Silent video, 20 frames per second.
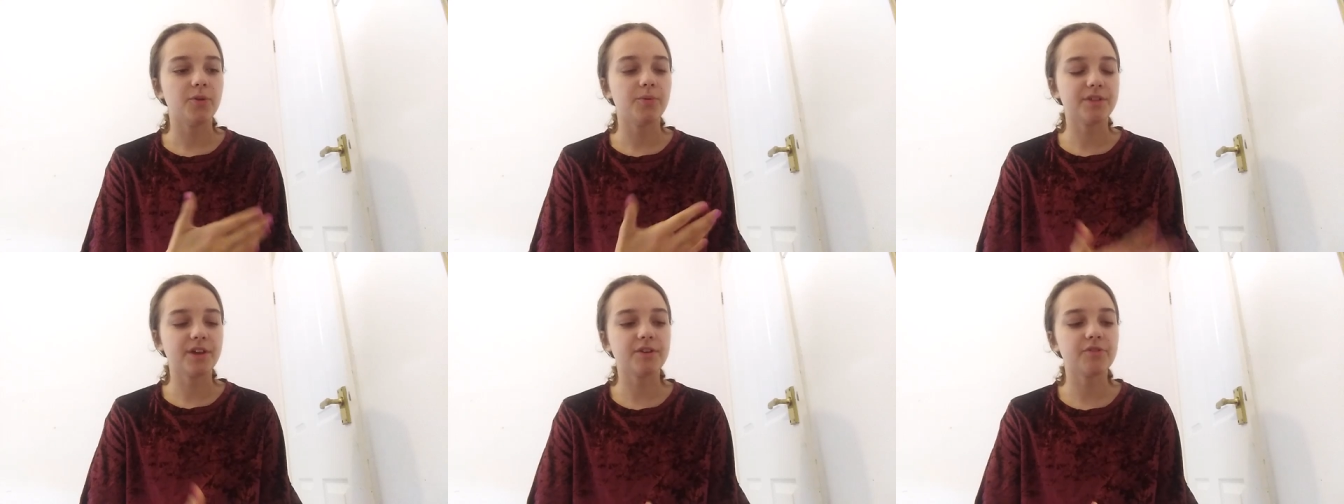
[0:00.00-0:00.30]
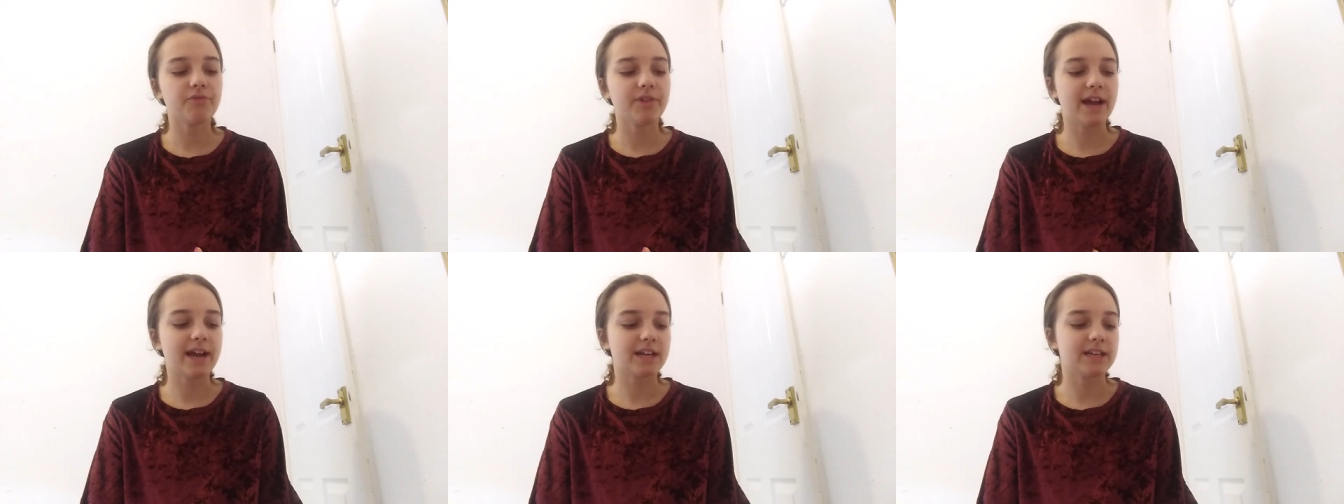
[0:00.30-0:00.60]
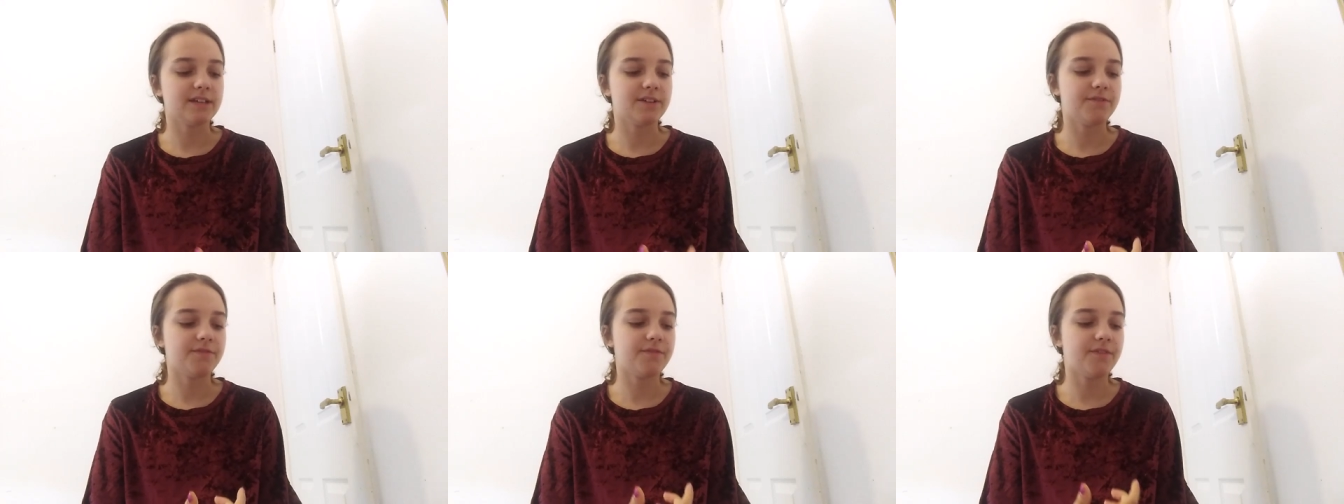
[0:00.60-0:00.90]

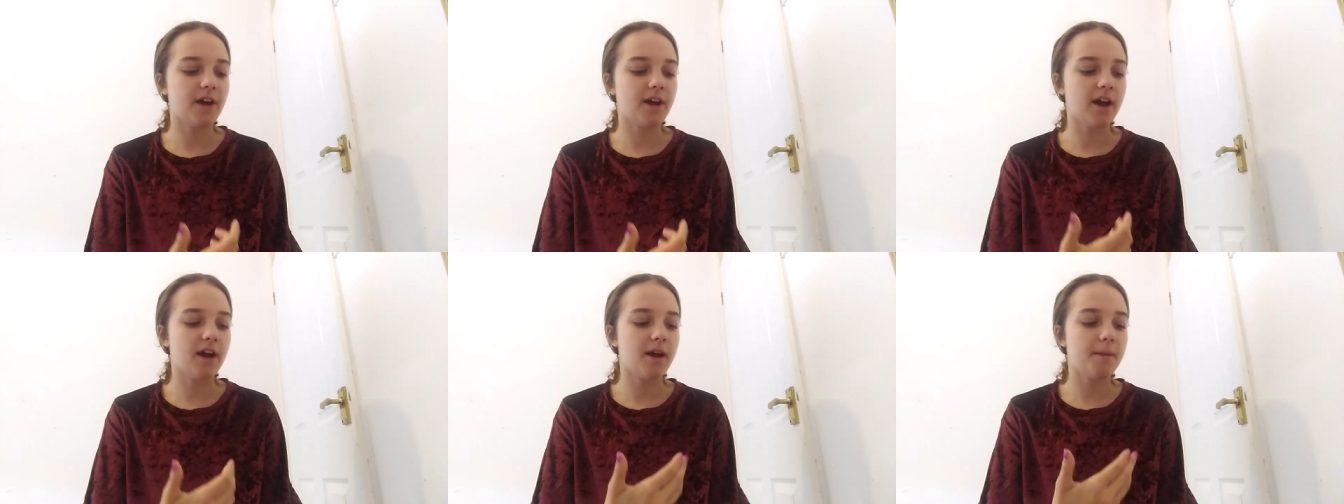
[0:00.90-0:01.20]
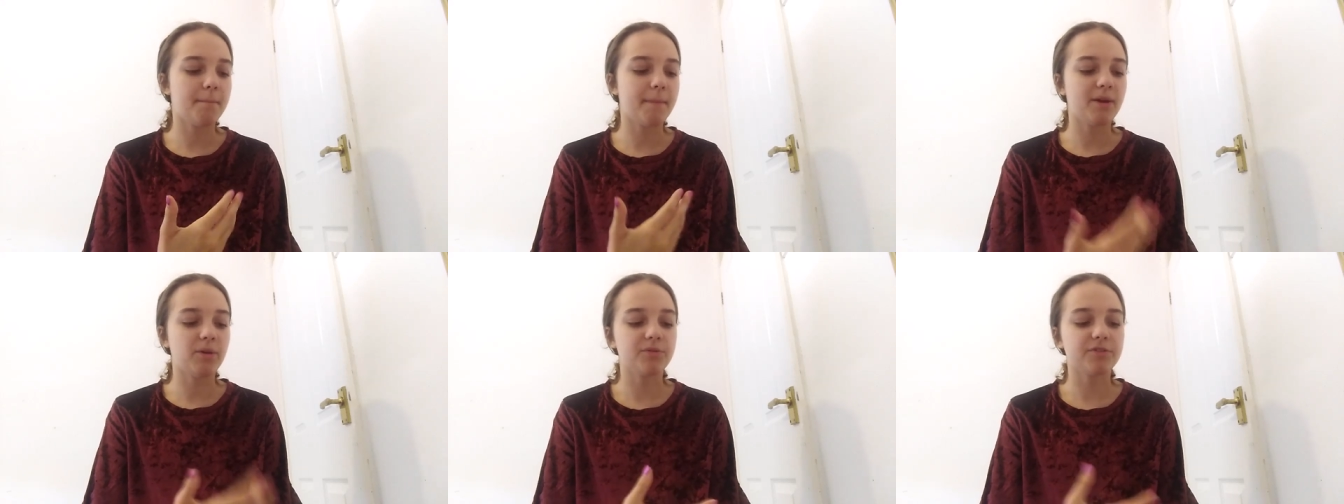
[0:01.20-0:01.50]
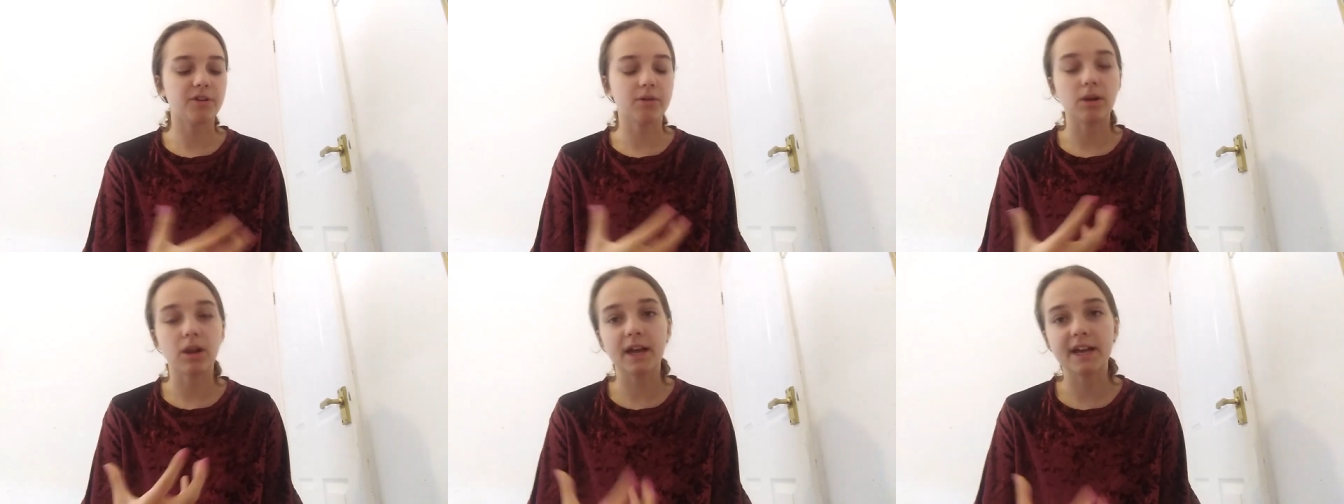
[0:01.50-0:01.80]
underreactive may
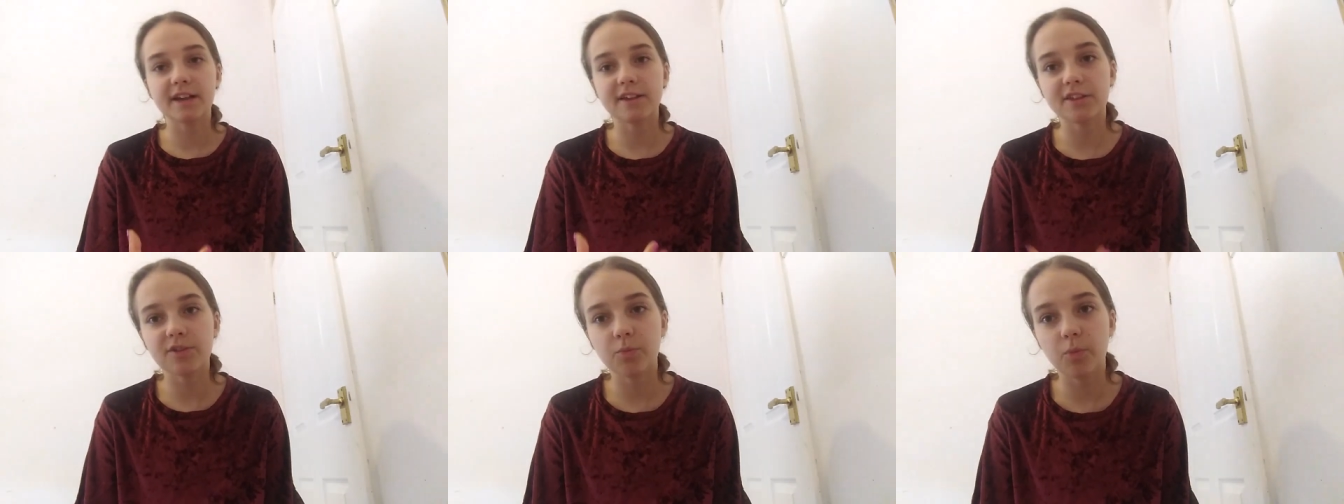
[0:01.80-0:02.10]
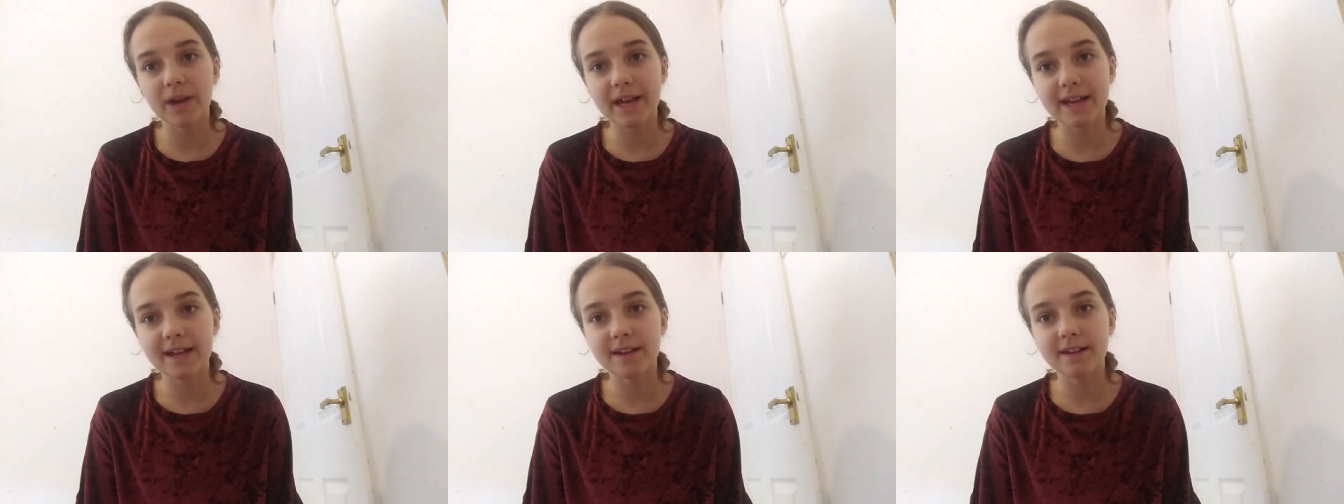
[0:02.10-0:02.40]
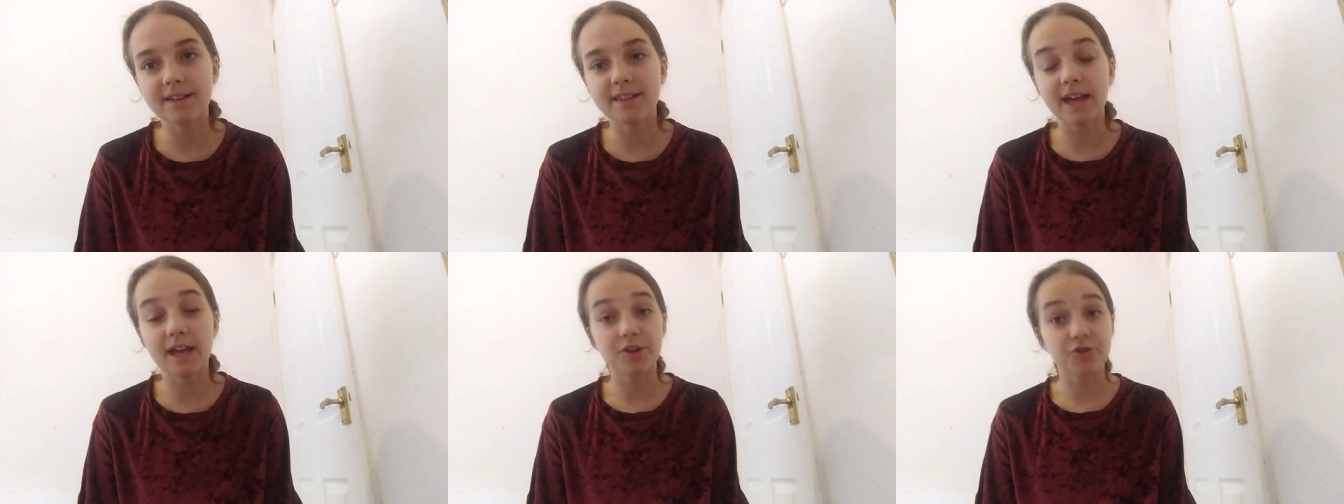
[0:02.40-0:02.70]
also like
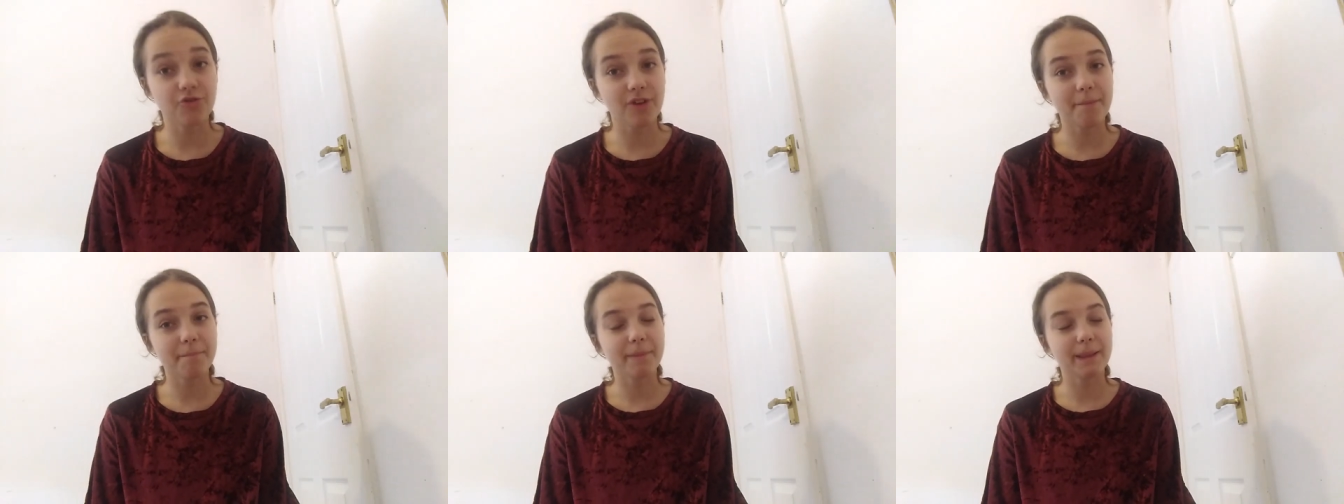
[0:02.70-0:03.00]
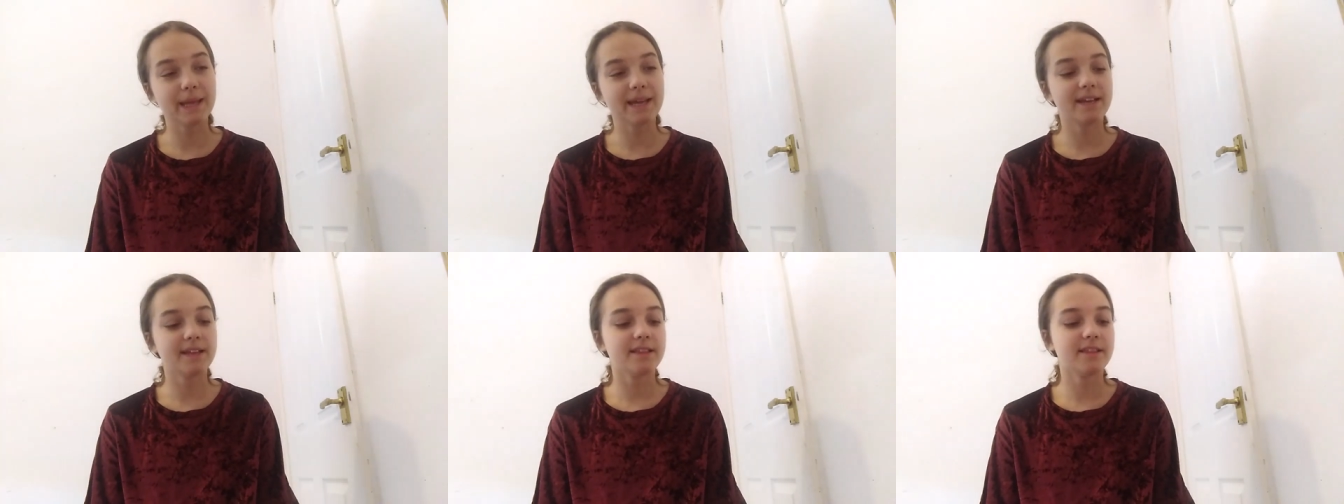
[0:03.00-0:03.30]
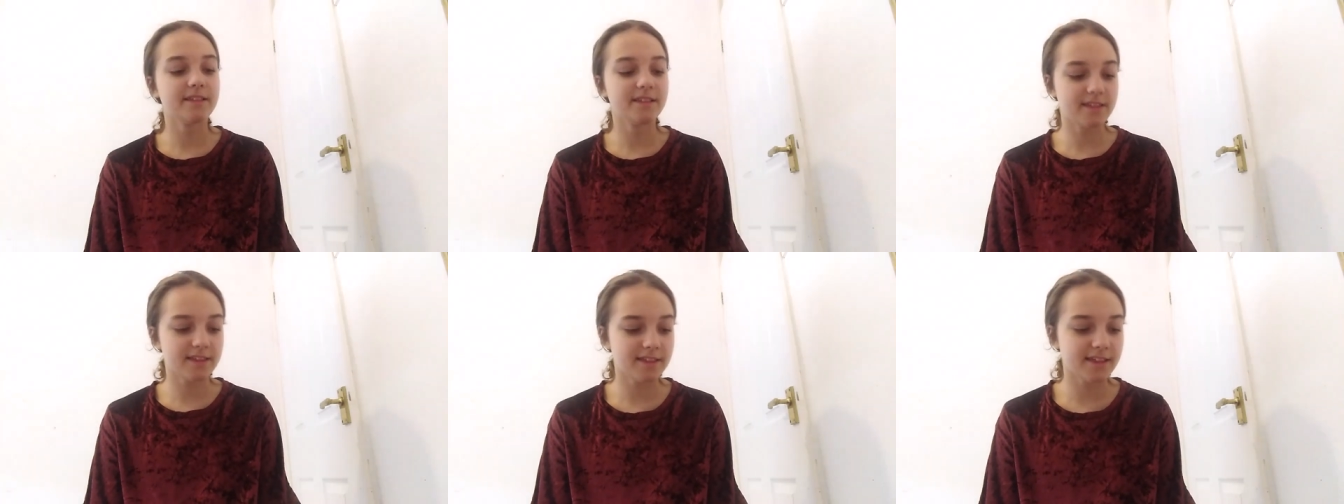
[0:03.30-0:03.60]
swings and
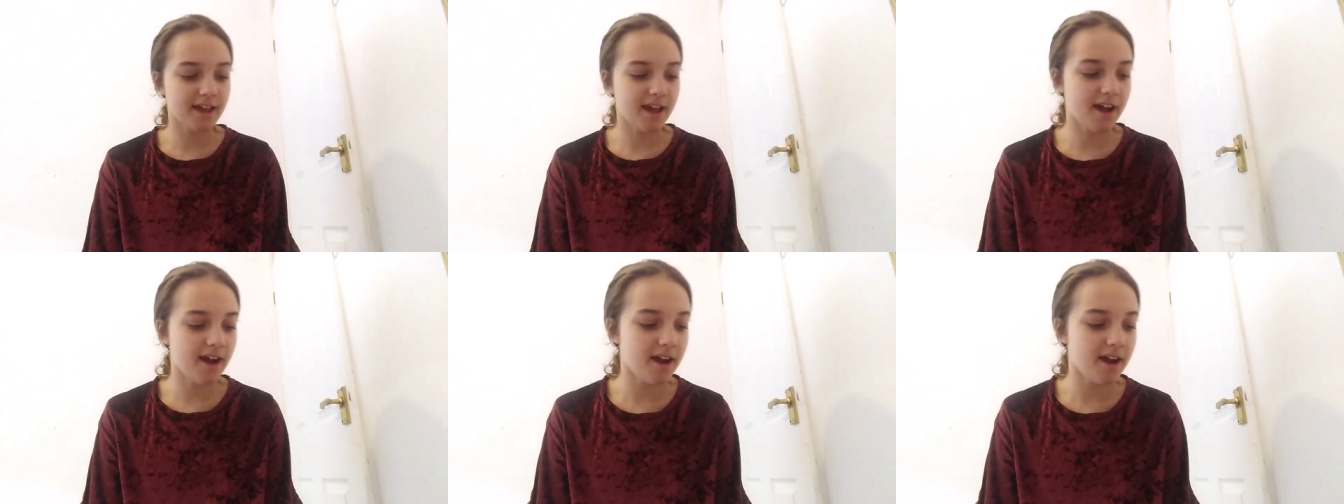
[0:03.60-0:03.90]
trampolines,